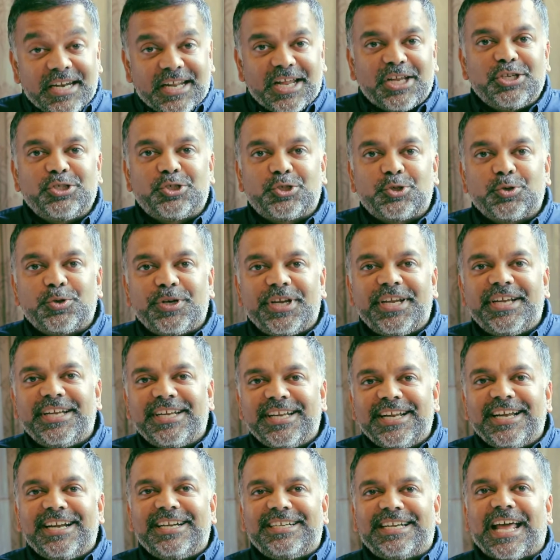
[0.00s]

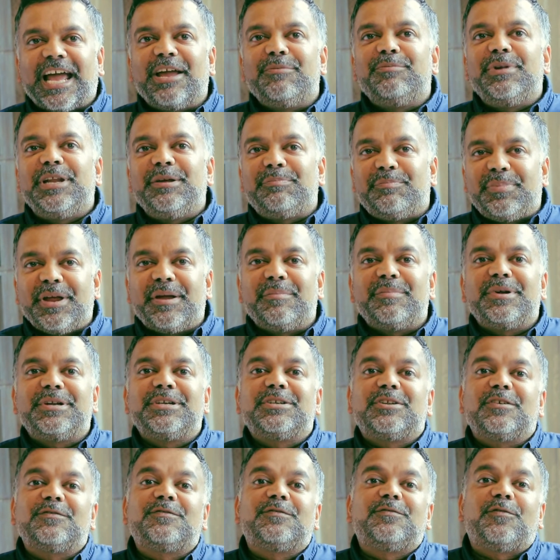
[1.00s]
ensuring timely
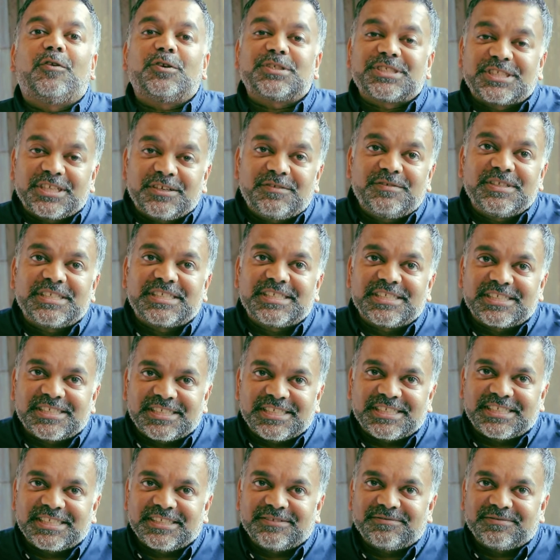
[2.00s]
payment for services
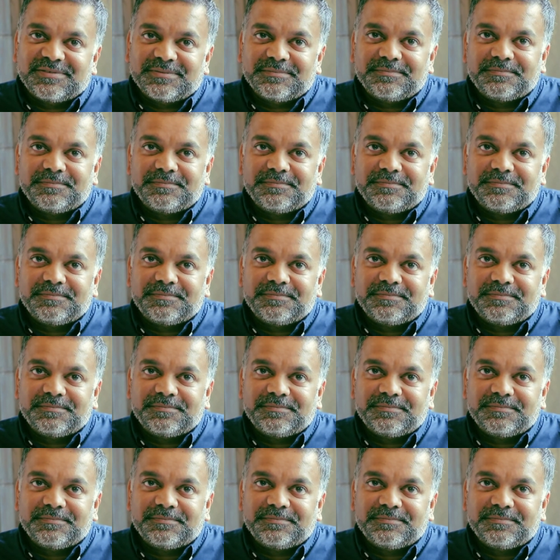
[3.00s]
received.